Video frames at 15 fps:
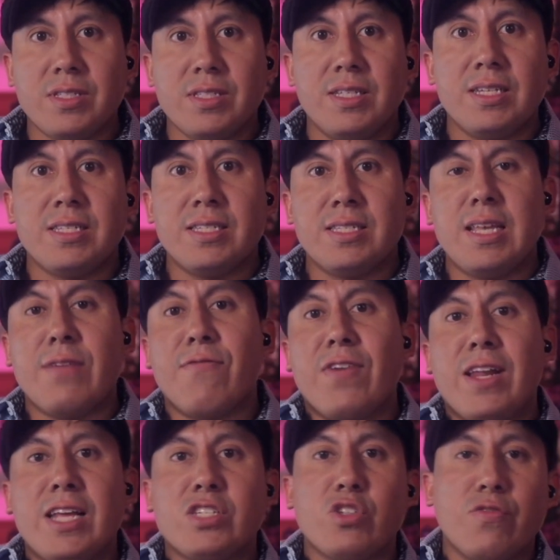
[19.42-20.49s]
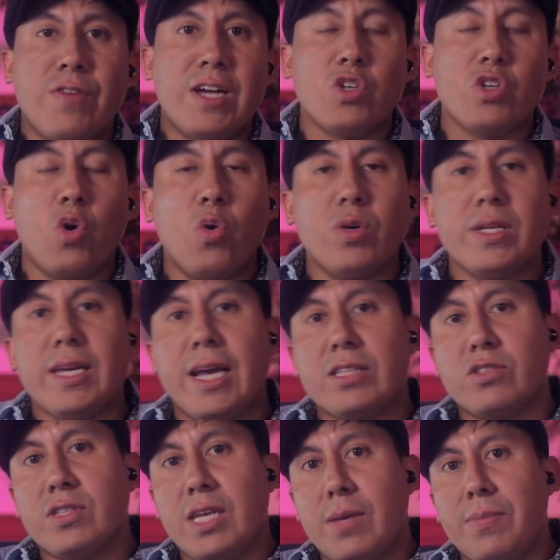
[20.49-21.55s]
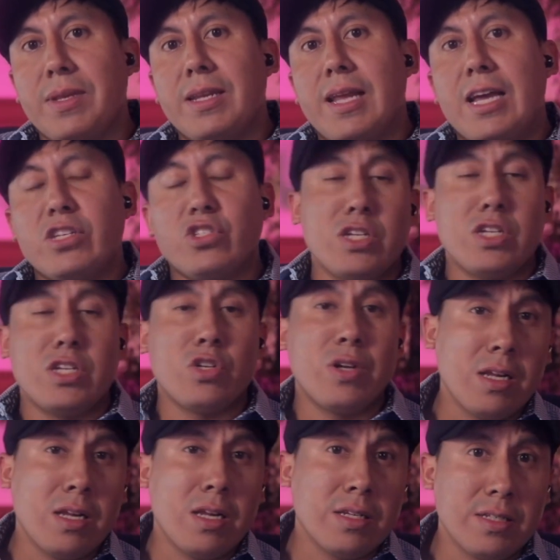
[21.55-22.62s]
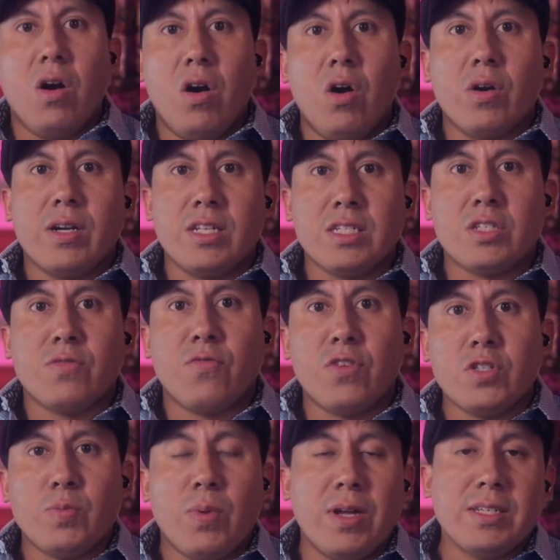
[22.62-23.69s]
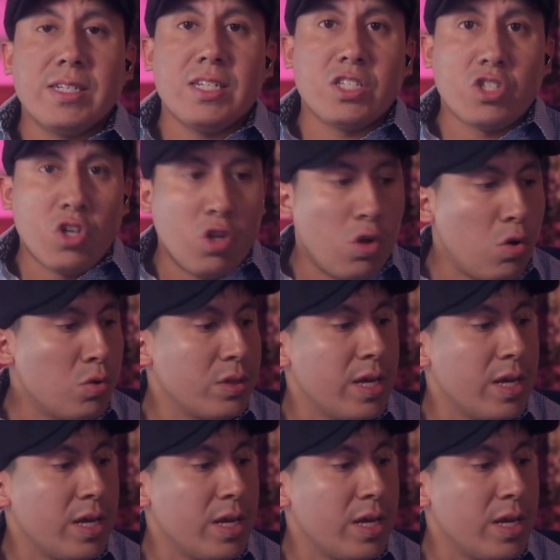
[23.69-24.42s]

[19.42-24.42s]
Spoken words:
this isn't financial advice, only entertainment and education content. Okay, this first project is called